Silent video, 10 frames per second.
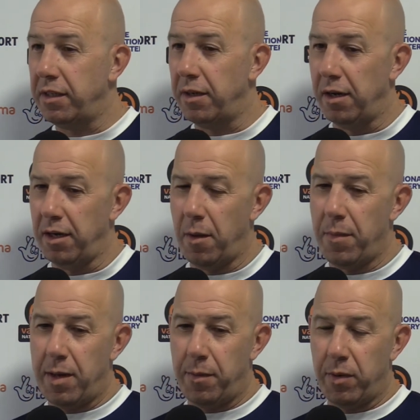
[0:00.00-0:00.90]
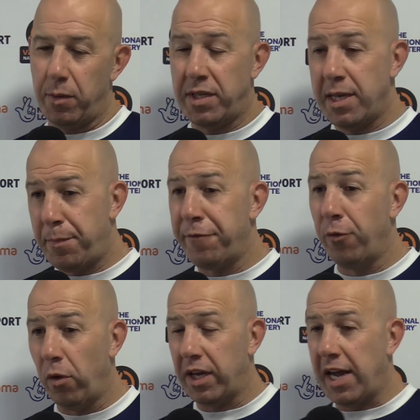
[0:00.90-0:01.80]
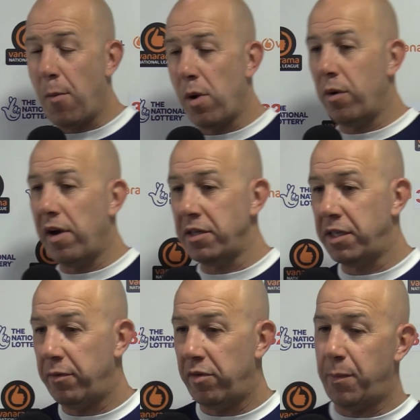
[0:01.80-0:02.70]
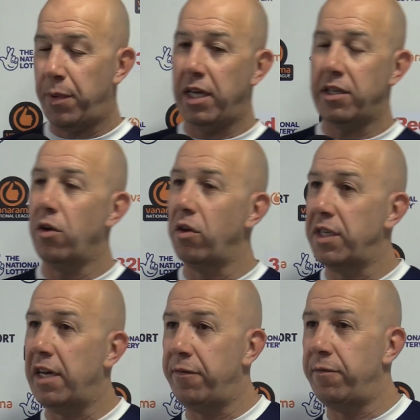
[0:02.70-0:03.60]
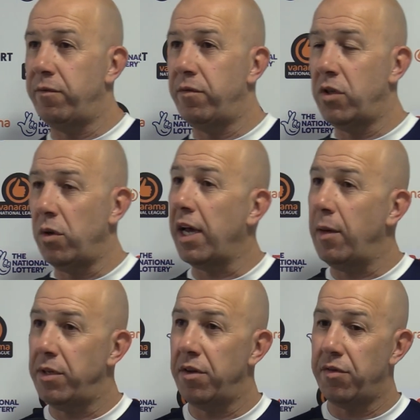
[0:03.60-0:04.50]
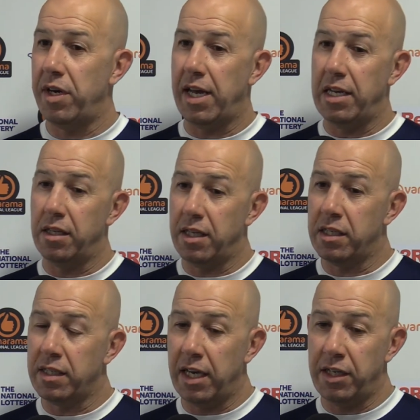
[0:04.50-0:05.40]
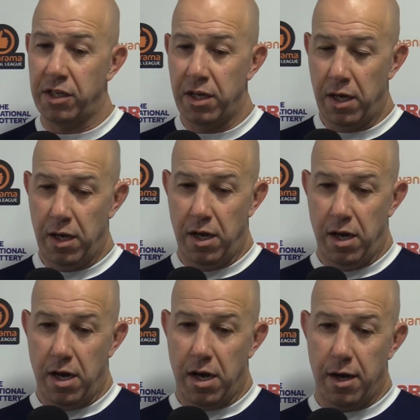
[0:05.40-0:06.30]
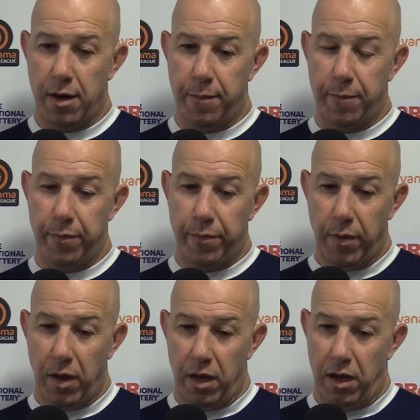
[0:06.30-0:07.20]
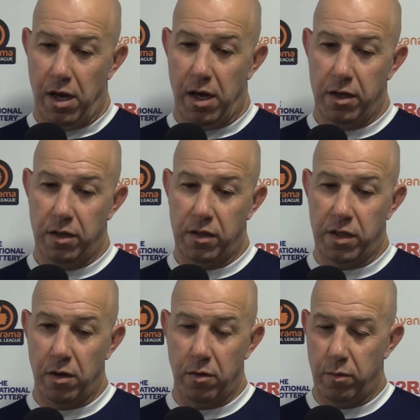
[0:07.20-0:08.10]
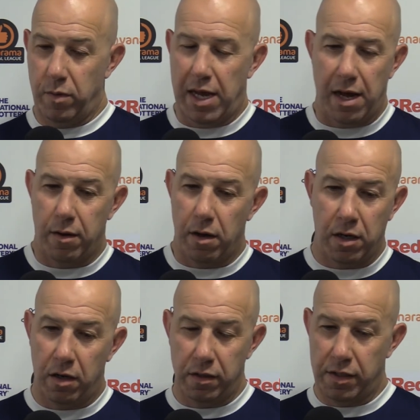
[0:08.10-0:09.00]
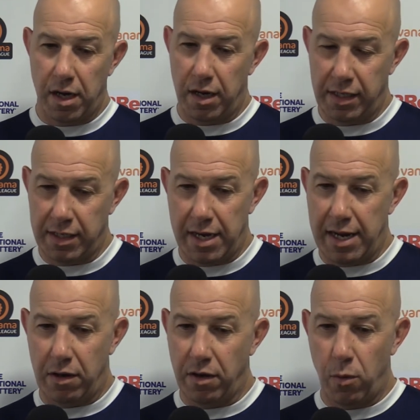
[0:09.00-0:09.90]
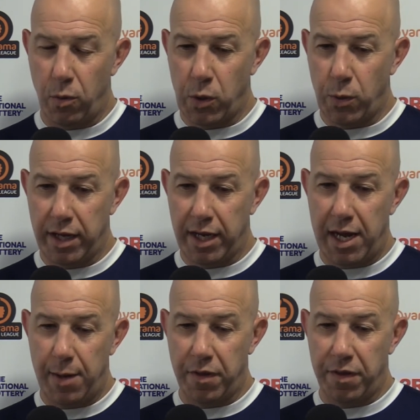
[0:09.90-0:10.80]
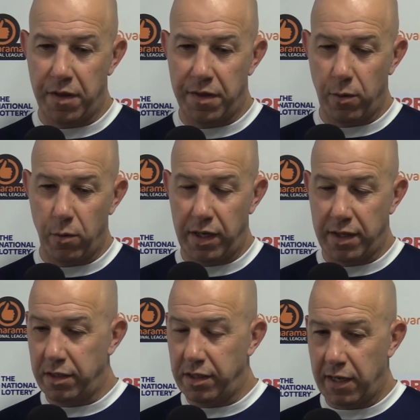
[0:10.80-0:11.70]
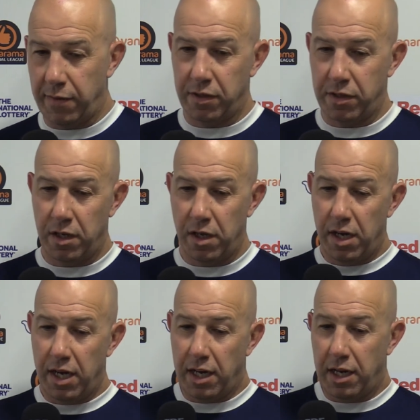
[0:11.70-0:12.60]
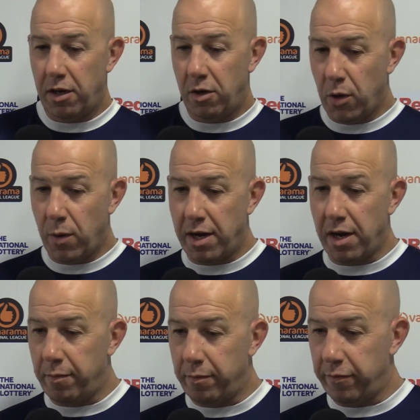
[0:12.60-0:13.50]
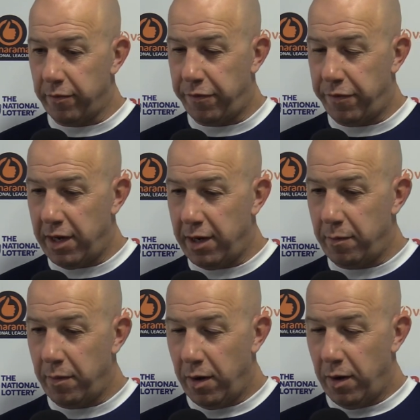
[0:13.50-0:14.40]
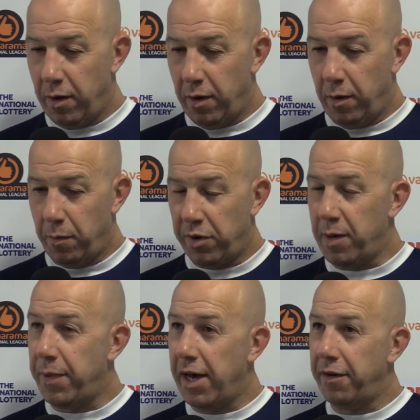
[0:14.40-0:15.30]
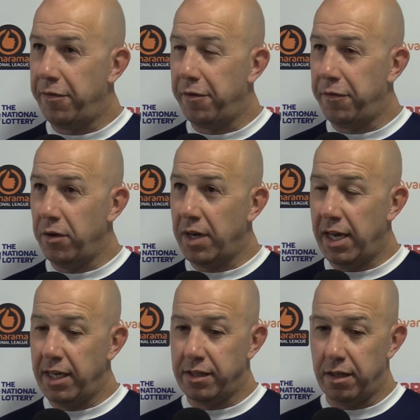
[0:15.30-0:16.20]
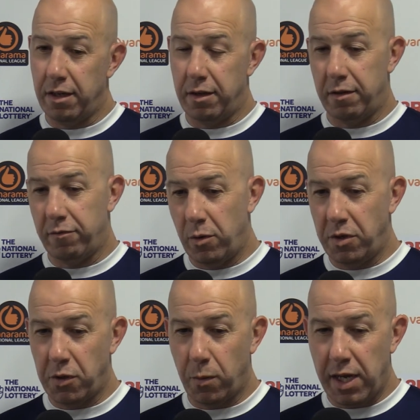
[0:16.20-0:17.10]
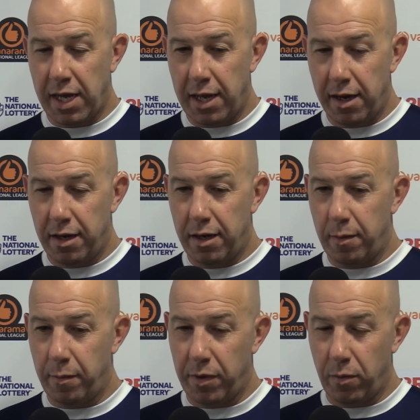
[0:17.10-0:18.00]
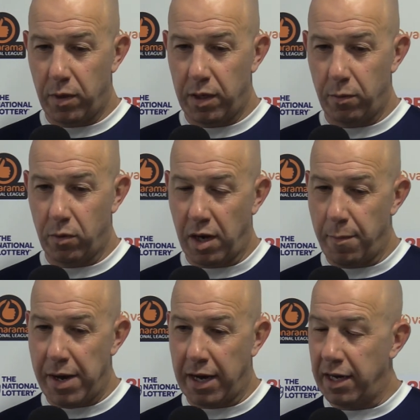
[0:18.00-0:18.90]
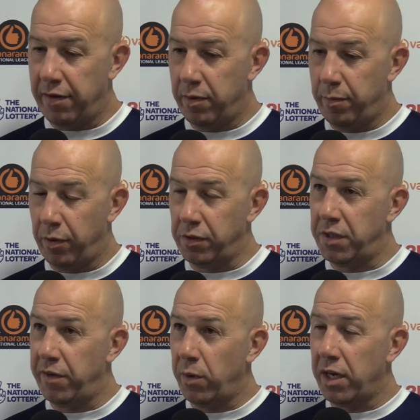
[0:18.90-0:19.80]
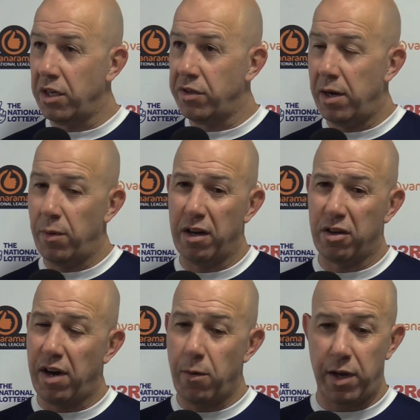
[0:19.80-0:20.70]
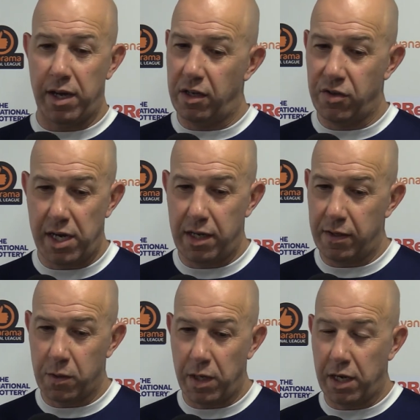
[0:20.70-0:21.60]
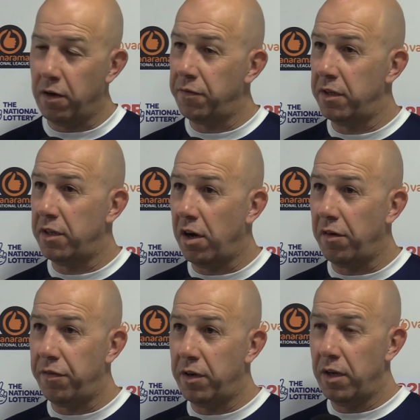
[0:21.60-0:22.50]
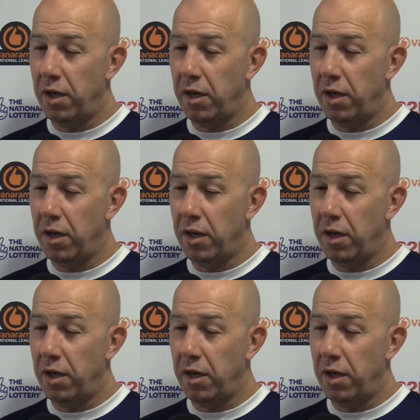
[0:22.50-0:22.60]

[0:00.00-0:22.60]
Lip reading: And then, maybe we said before the game we were actually really pleased not to have 2 games in 3 days at this stage. And so, yeah, I can't suddenly say now, no, we wish we had a game. I think what it does, it gives us, you do end up feeling pretty bad for a few days and ruined your weekend, but we'll come back and have a positive week in training. We had a great week in training this week after Dartford.